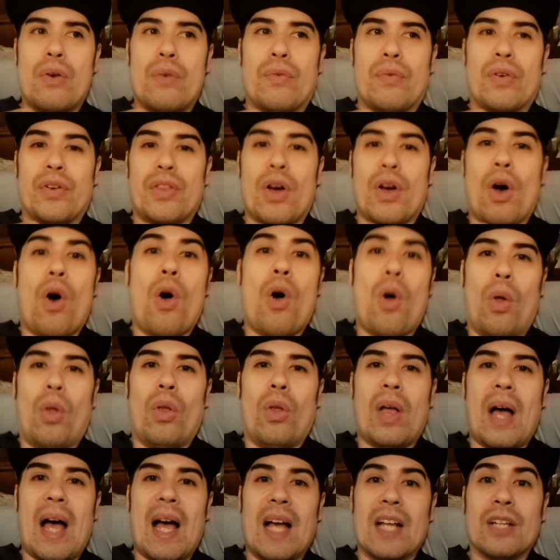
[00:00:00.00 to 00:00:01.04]
for the
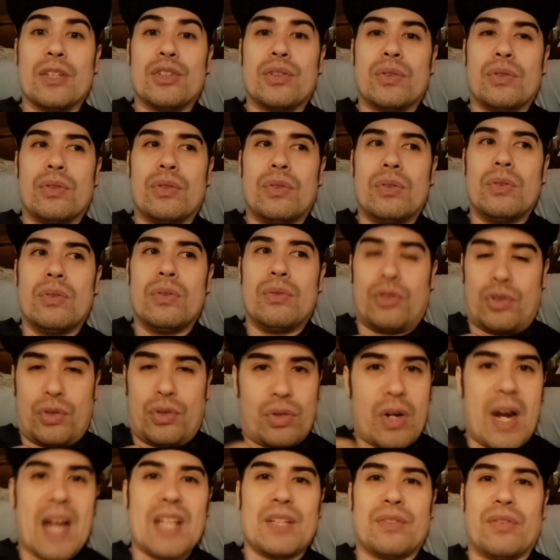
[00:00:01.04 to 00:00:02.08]
whole
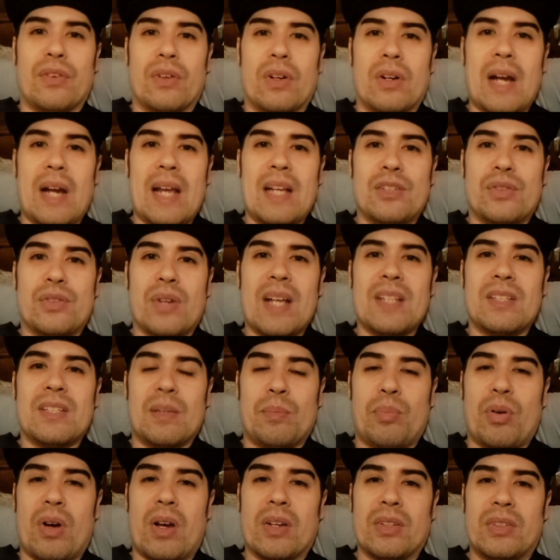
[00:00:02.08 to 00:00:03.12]
transfer and
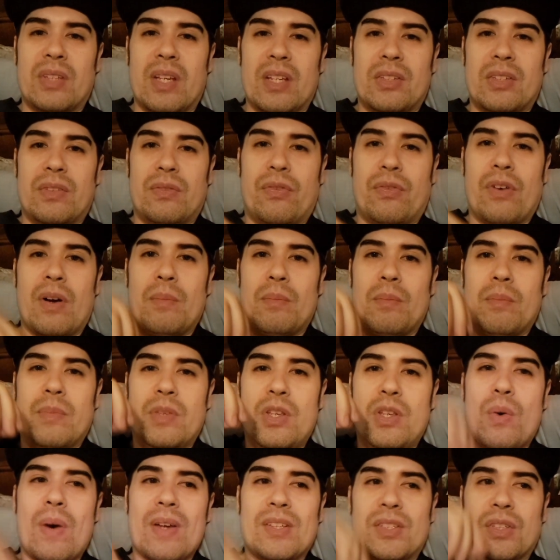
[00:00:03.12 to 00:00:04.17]
transit process from
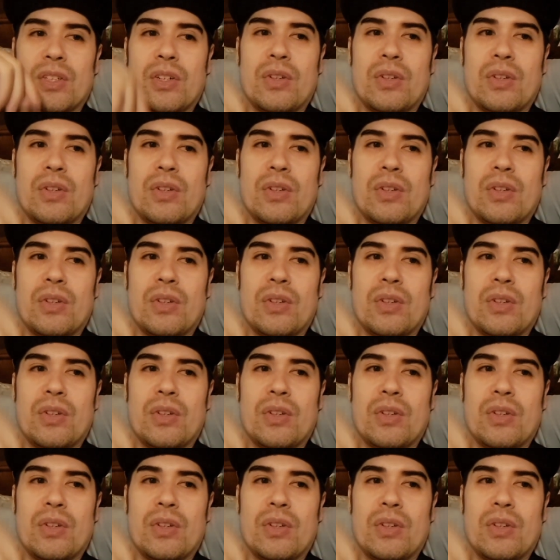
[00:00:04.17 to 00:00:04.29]
U.S.